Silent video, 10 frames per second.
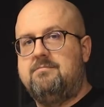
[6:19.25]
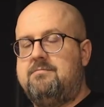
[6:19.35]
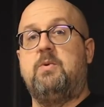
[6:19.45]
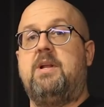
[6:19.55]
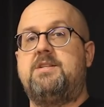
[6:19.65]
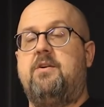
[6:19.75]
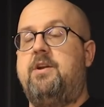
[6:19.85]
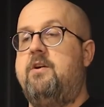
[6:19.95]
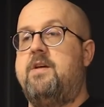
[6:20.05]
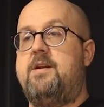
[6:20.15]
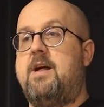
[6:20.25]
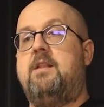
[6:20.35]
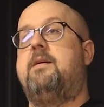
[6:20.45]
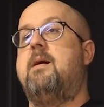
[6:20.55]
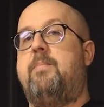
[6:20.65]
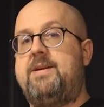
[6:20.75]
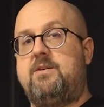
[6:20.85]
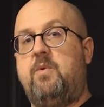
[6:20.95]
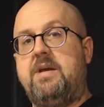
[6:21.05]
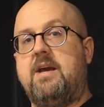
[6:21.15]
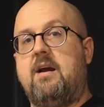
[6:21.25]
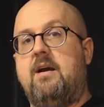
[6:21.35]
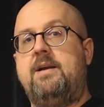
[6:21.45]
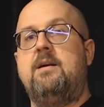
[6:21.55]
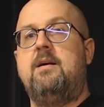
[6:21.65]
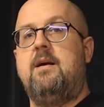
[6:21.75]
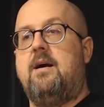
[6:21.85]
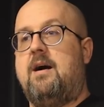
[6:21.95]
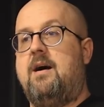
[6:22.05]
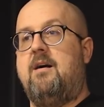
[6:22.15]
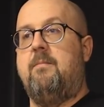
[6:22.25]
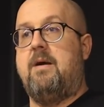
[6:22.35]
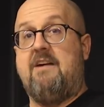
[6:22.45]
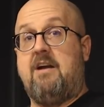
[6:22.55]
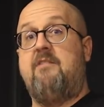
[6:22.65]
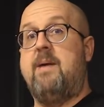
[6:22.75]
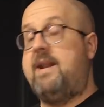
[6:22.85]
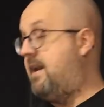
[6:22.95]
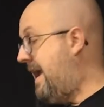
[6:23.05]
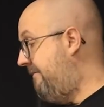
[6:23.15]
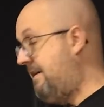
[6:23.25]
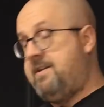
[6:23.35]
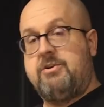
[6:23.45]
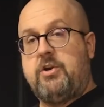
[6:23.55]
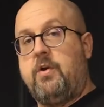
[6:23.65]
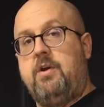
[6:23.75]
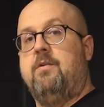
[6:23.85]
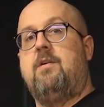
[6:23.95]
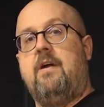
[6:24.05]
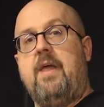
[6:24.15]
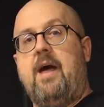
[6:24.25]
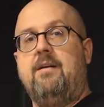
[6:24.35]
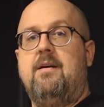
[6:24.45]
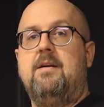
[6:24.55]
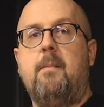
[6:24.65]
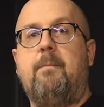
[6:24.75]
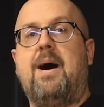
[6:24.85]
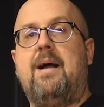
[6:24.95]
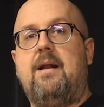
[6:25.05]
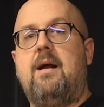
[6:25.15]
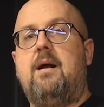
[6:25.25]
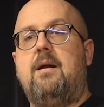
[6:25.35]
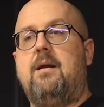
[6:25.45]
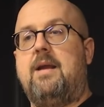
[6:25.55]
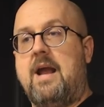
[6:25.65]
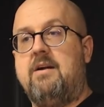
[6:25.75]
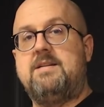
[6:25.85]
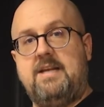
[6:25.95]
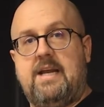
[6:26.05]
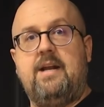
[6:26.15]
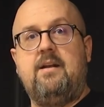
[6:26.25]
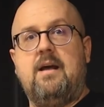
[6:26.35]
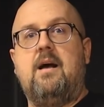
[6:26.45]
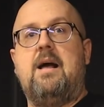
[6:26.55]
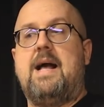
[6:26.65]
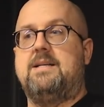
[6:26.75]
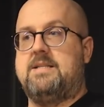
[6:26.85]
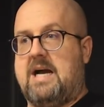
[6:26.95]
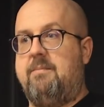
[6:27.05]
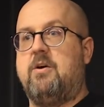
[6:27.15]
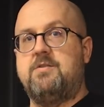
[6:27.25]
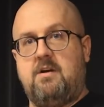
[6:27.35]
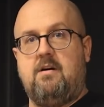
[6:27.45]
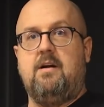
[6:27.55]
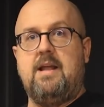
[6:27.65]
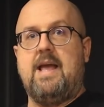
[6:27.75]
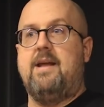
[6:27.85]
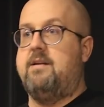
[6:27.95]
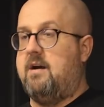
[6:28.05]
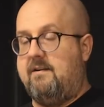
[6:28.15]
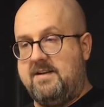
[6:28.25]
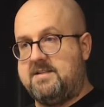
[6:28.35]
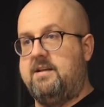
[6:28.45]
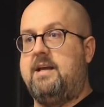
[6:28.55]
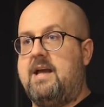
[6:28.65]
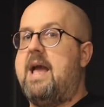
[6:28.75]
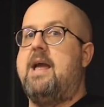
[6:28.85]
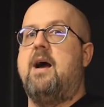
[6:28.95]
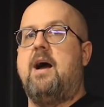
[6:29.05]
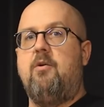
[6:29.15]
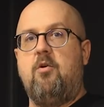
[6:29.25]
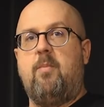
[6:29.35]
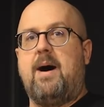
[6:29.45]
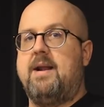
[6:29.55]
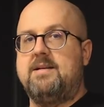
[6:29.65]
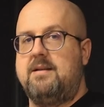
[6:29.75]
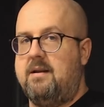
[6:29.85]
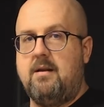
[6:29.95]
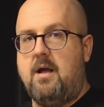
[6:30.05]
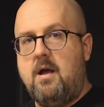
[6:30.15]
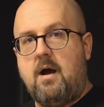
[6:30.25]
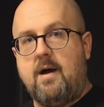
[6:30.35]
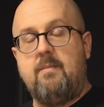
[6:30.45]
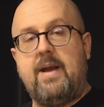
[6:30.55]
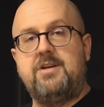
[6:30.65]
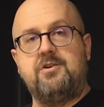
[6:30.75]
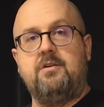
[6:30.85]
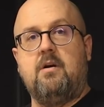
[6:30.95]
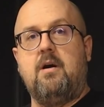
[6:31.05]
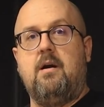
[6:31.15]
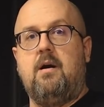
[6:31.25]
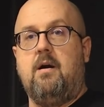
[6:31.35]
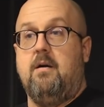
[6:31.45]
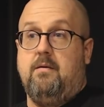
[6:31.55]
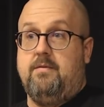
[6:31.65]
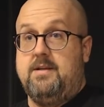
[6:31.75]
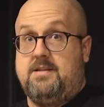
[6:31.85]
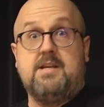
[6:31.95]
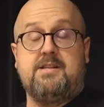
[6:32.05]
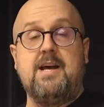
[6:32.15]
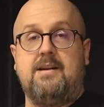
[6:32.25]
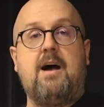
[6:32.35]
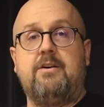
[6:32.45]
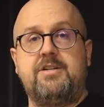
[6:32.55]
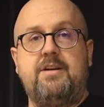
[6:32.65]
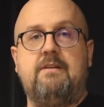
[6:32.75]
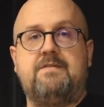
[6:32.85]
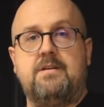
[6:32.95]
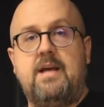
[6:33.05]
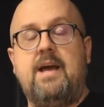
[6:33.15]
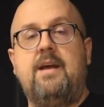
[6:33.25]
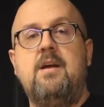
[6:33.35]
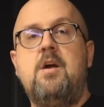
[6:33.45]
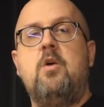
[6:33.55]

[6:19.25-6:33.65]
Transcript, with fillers: It's really so new that none of the companies that we carry have made it. I have nothing to show you on that. But guaranteed, as time goes on, and obviously AI, robotics, and automation are the technology of today,